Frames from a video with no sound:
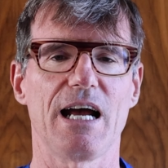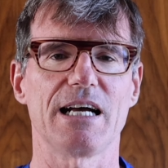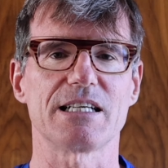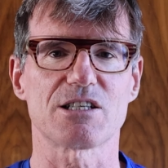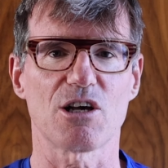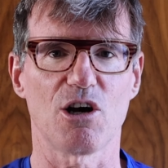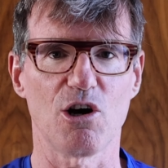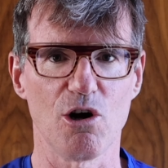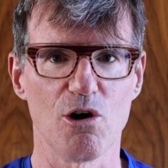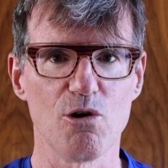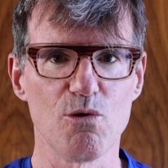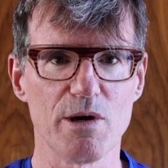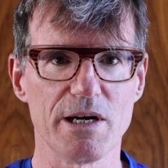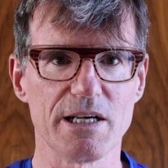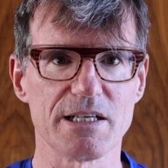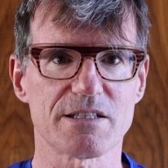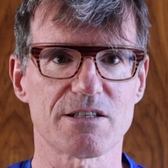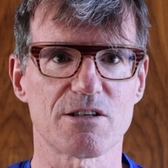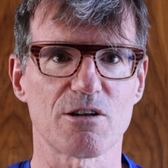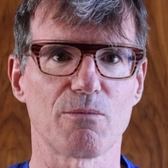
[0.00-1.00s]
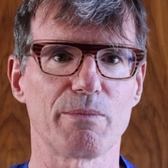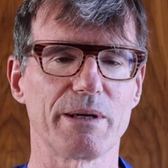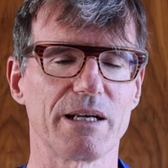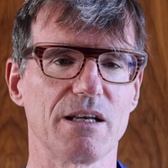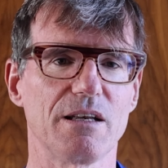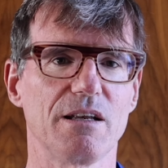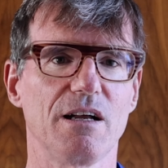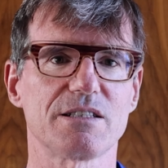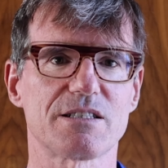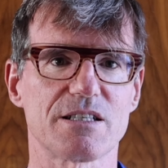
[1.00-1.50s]
As always, there'll
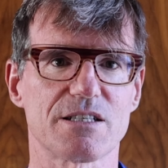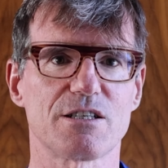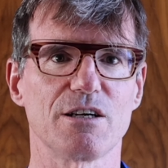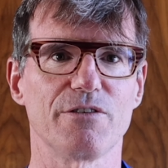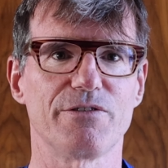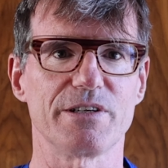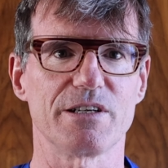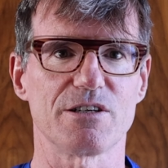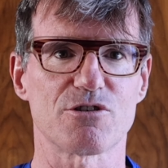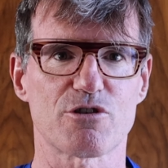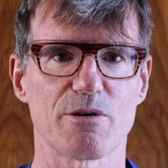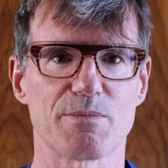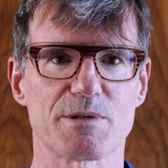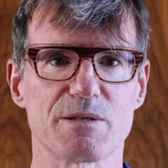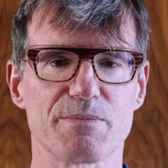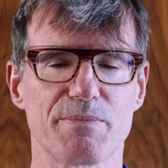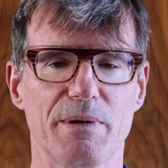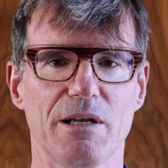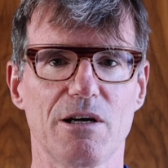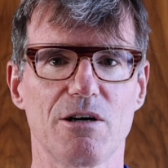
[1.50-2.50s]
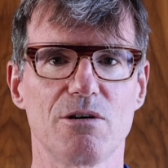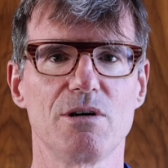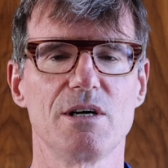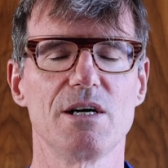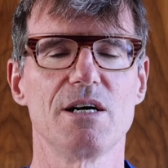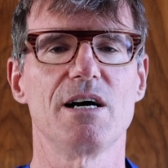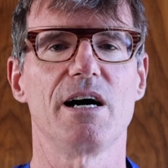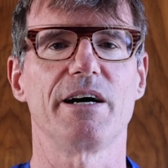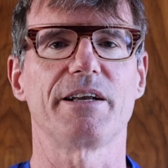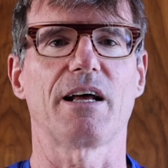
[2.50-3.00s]
be lots of stuff in the description below,
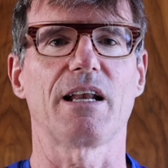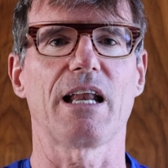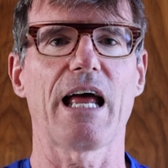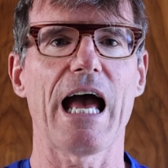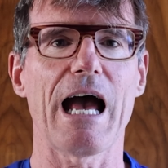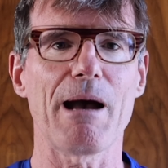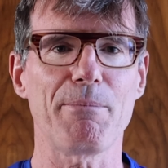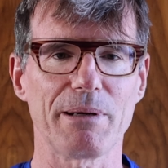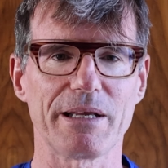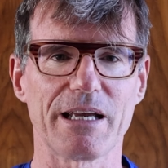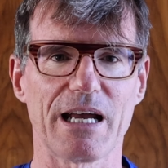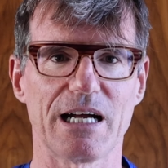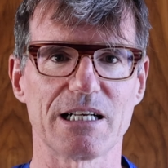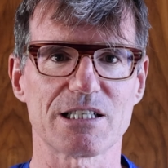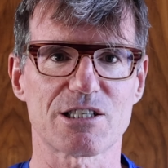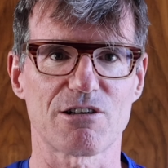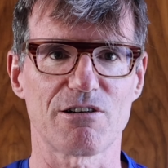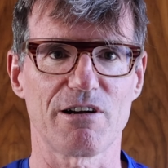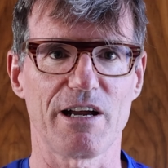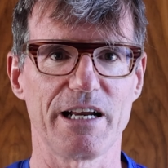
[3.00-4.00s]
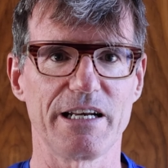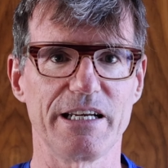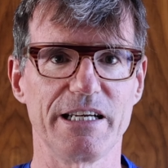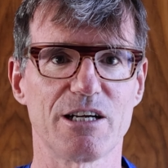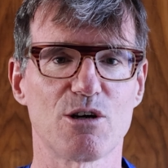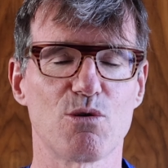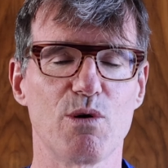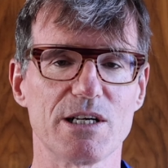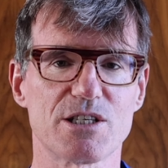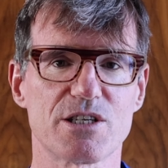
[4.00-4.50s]
and I'll happily answer
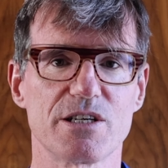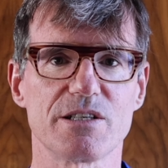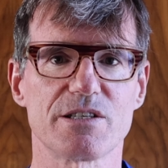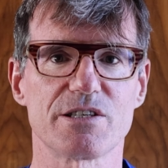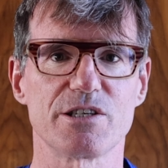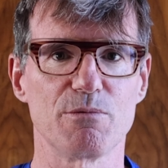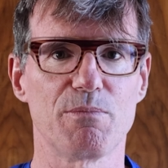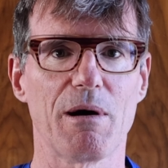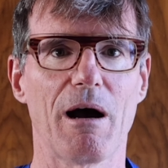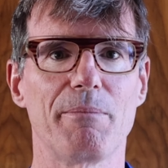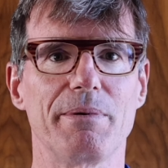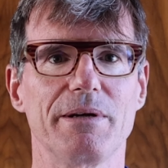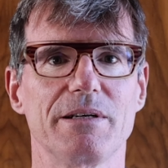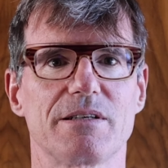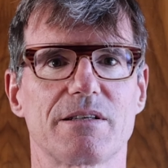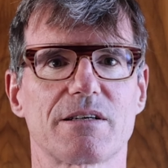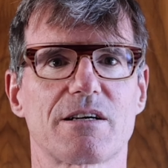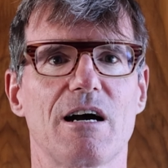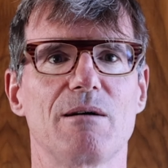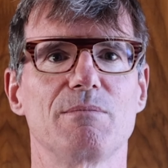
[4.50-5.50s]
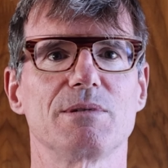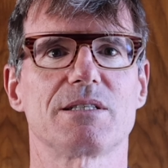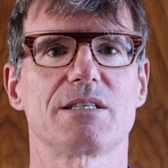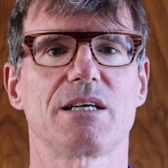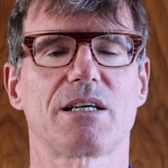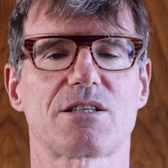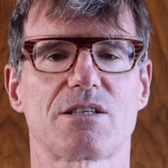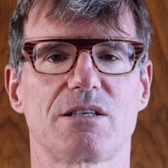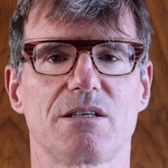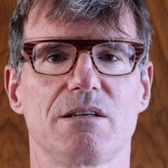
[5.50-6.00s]
any questions you pop into the comment
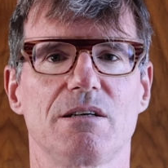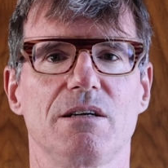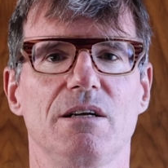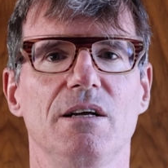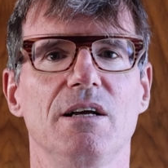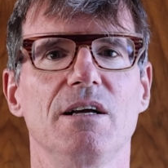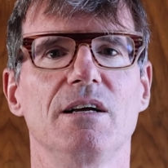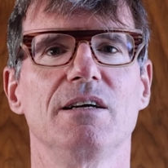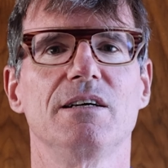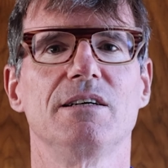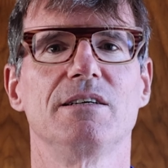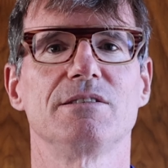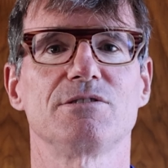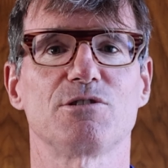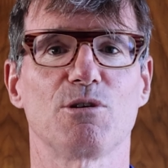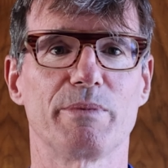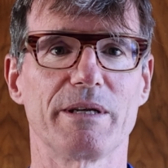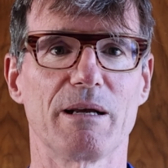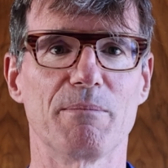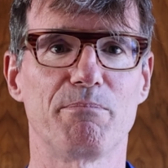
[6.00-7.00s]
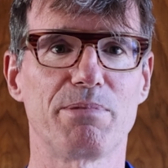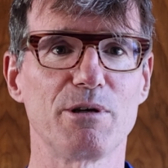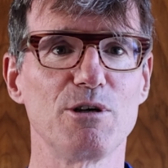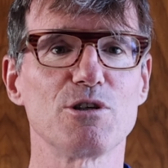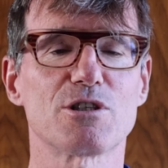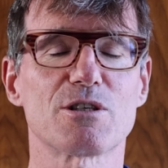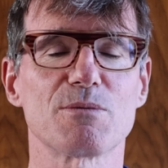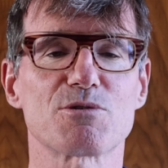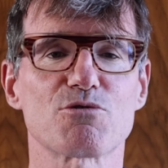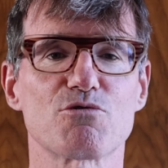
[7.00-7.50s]
section. There'll be a
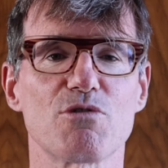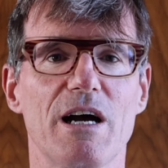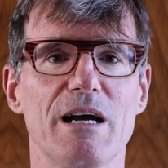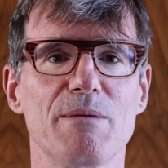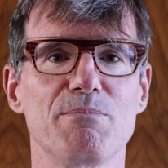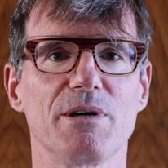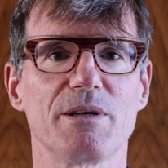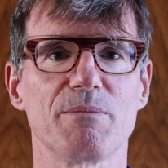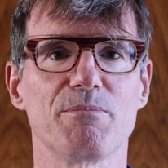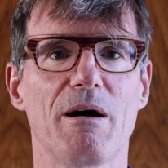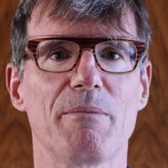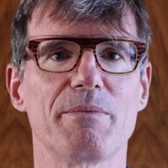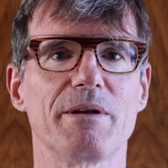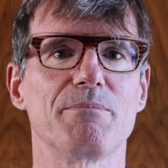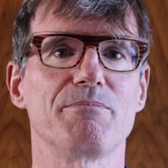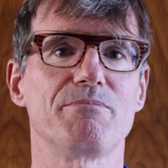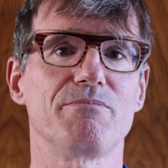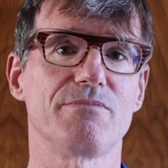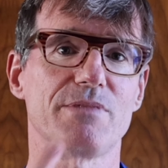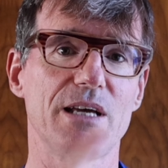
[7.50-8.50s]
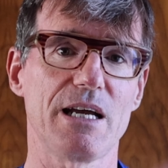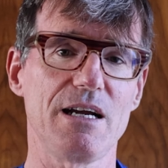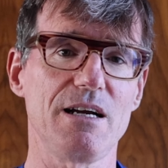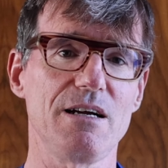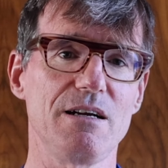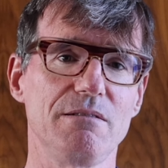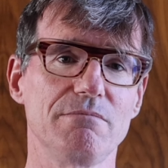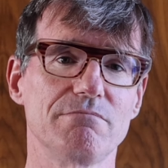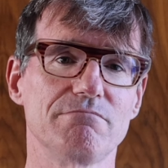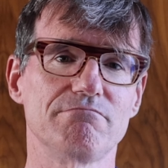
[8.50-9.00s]
blue subscribe button popping up
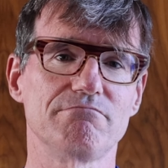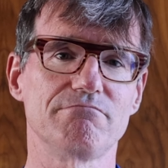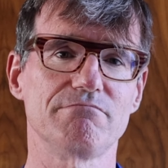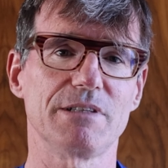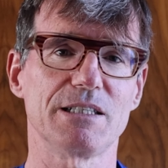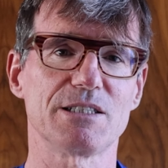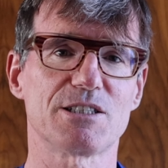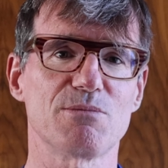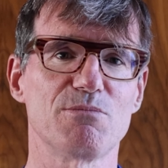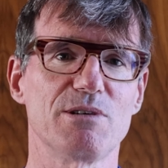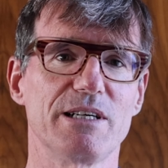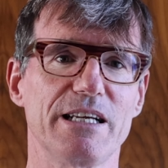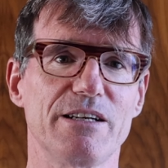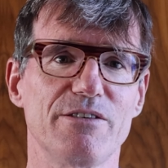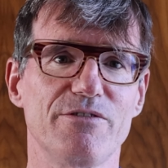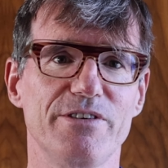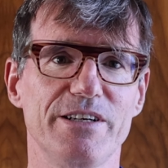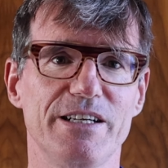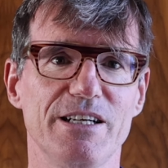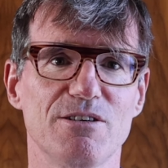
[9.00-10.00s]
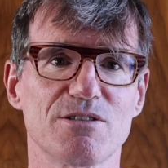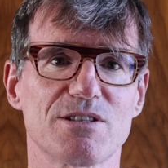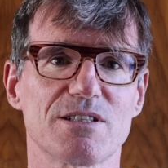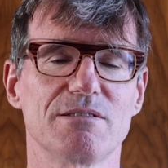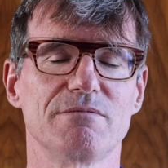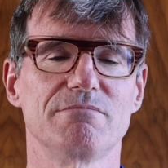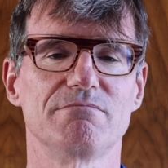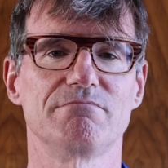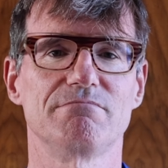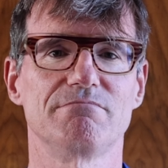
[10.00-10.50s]
there, and some related
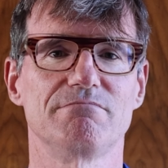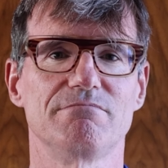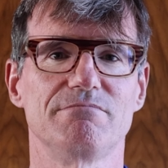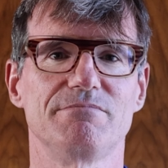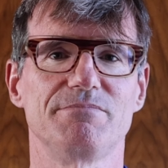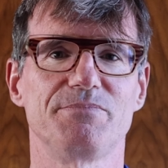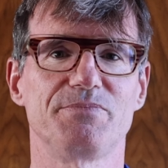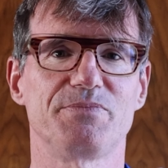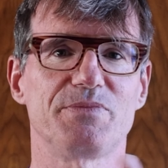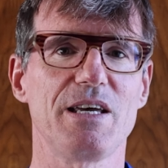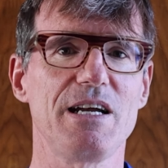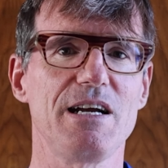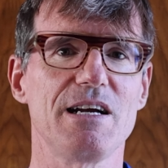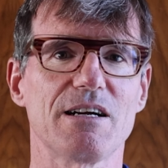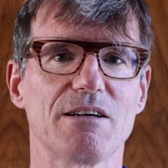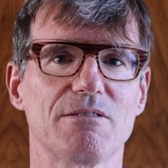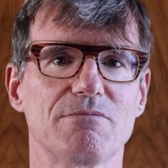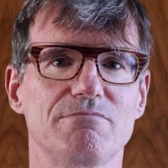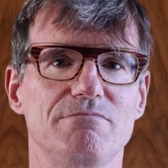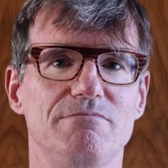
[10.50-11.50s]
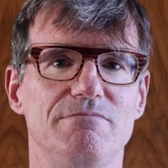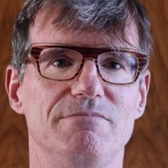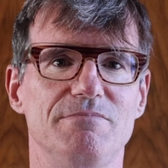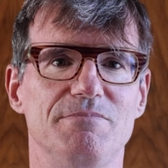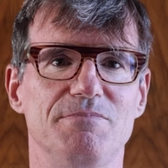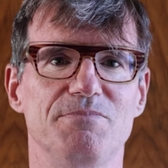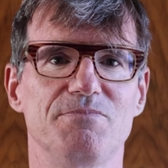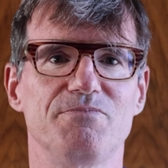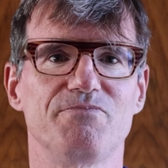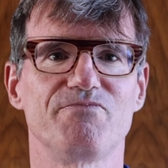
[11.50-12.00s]
videos there.
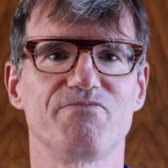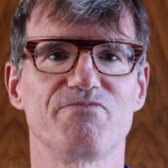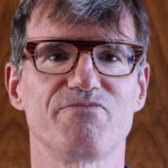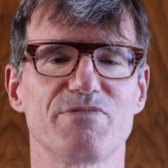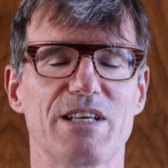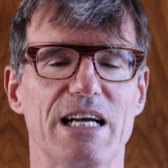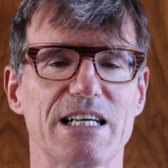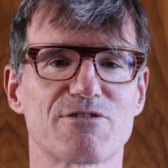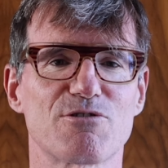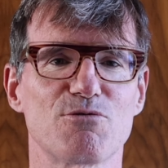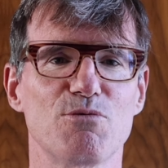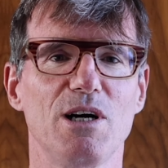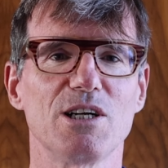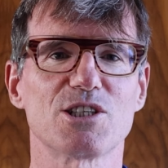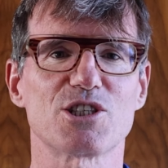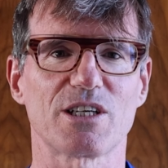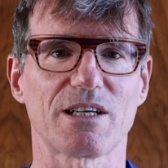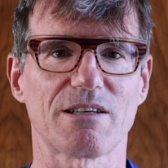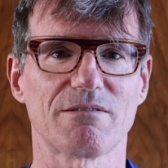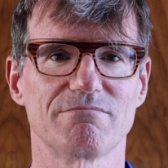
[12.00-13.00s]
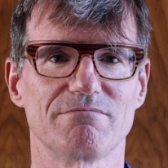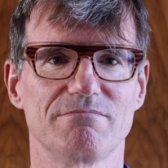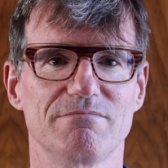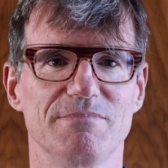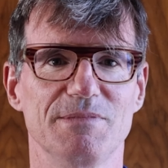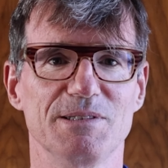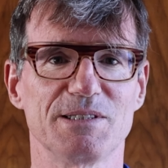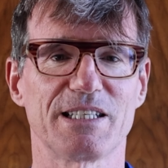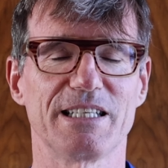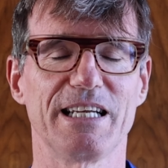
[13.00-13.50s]
Thanks for watching.
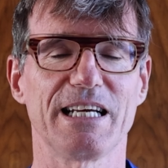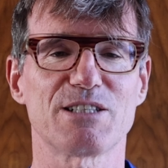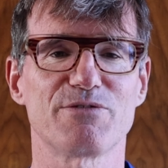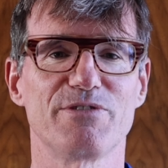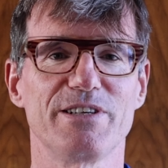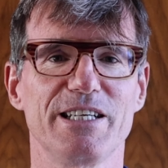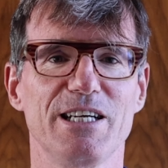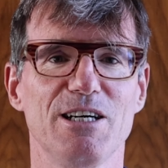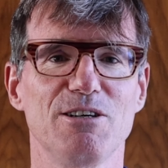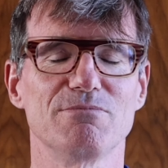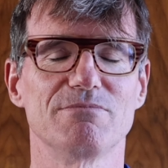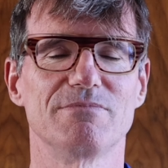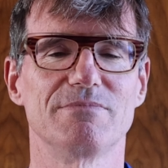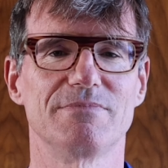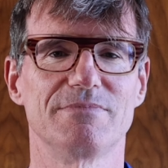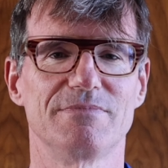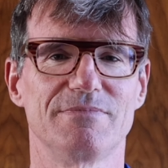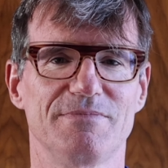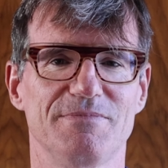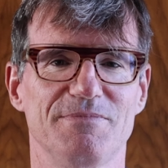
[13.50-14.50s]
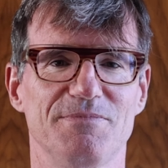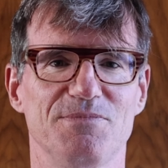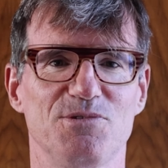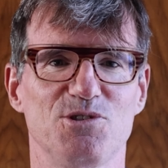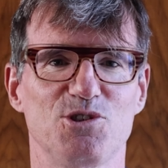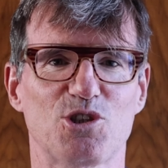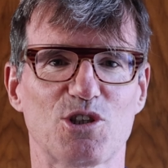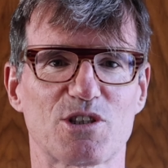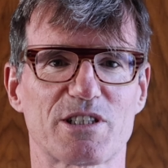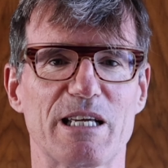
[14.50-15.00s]
Until next video,
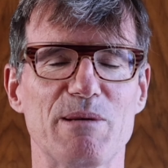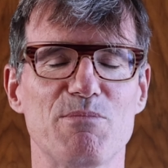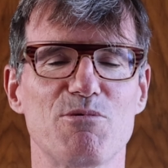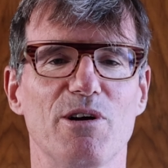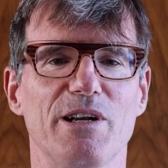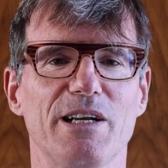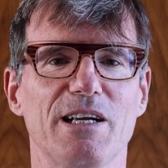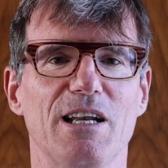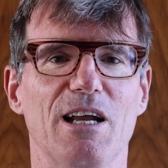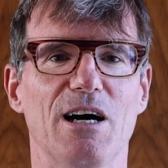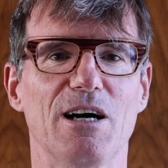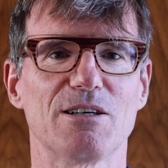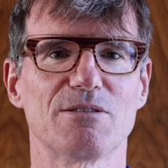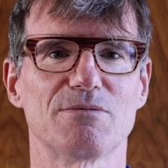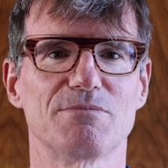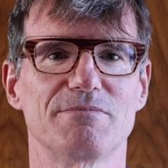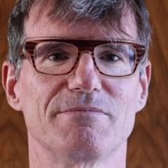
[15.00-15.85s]
just keep running along.